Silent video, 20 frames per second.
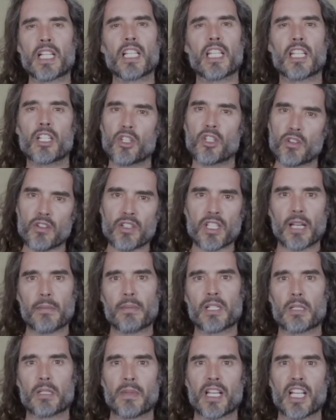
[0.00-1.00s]
the insurance
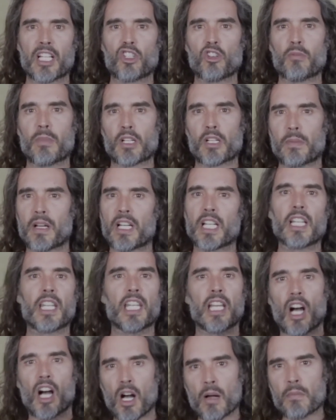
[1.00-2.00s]
companies are making too much money,
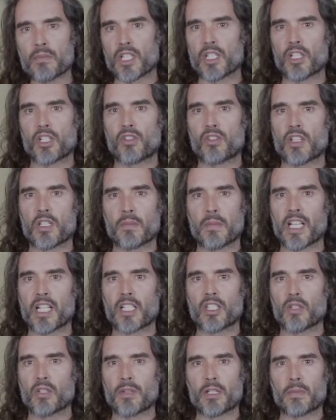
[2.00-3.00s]
the arms industry is making
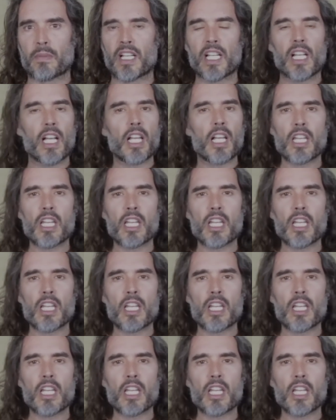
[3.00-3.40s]
too much money.